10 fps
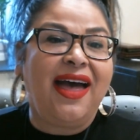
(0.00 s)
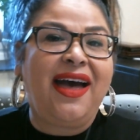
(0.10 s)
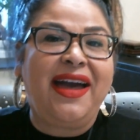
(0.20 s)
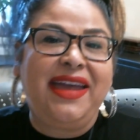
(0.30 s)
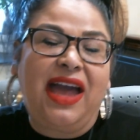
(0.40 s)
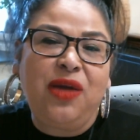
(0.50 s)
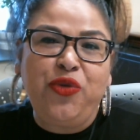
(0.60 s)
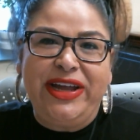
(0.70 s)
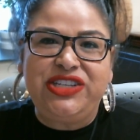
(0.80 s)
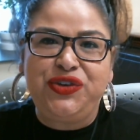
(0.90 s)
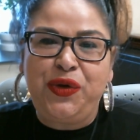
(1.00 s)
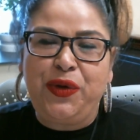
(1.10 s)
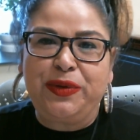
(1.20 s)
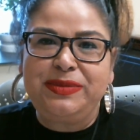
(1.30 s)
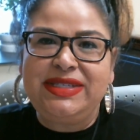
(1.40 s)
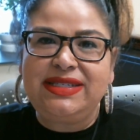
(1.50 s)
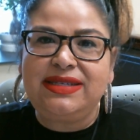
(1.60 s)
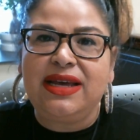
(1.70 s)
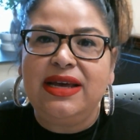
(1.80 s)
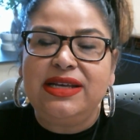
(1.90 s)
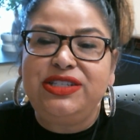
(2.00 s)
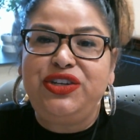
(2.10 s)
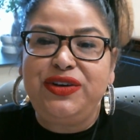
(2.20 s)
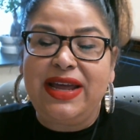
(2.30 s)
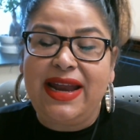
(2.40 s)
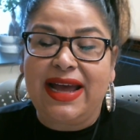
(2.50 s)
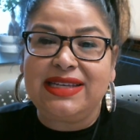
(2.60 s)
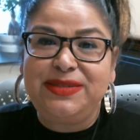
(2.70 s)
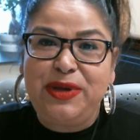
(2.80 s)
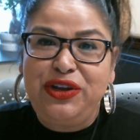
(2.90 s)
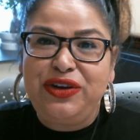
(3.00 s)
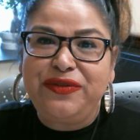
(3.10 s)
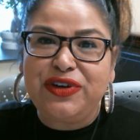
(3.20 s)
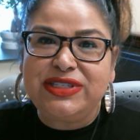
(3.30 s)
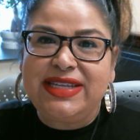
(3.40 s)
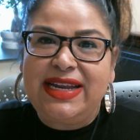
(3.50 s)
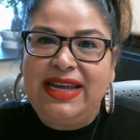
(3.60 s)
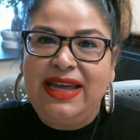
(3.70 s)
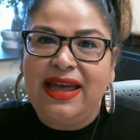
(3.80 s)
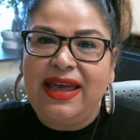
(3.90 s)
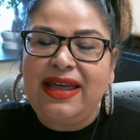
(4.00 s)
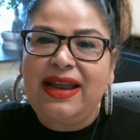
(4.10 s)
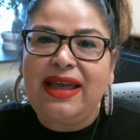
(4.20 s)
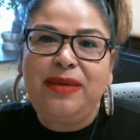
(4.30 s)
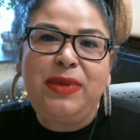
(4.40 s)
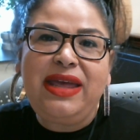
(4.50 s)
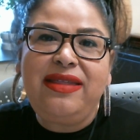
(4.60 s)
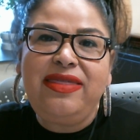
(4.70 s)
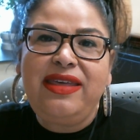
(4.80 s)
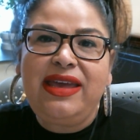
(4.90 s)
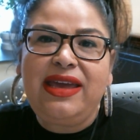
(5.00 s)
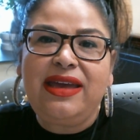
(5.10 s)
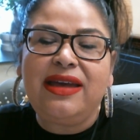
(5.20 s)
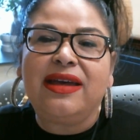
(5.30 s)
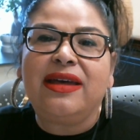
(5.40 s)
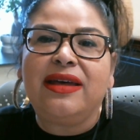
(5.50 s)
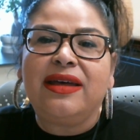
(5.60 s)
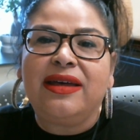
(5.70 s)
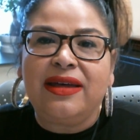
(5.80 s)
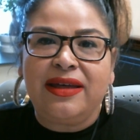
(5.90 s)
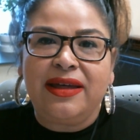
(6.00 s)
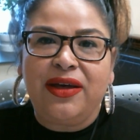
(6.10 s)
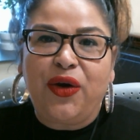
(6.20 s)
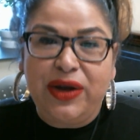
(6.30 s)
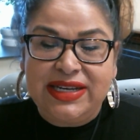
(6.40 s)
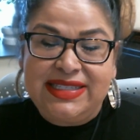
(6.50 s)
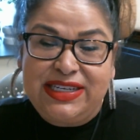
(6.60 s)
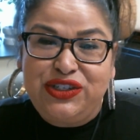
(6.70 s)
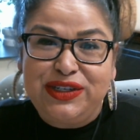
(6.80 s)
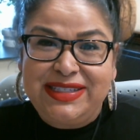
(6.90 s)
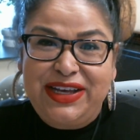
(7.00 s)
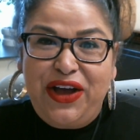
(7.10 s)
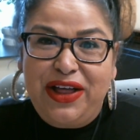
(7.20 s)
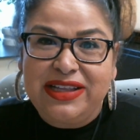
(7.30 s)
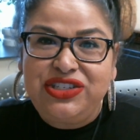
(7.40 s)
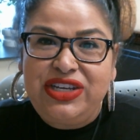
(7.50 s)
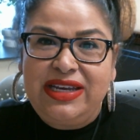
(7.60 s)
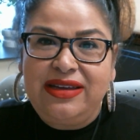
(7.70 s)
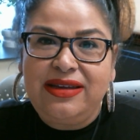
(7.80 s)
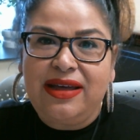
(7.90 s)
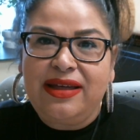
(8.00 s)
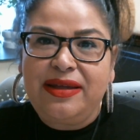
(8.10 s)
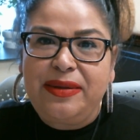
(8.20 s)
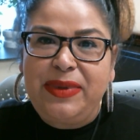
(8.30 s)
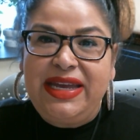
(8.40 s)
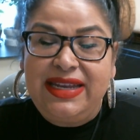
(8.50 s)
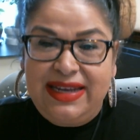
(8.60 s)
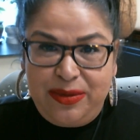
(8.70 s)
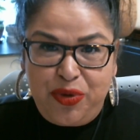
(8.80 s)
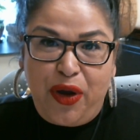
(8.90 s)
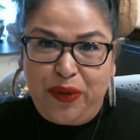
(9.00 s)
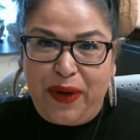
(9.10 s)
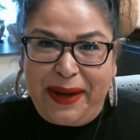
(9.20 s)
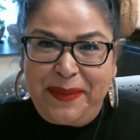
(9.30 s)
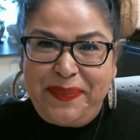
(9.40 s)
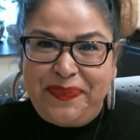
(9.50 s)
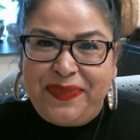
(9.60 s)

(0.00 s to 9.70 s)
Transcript: Hi, I'm Rachel Holmes, student at Aspen University, and I'm in the Organizational Psychology EDD program.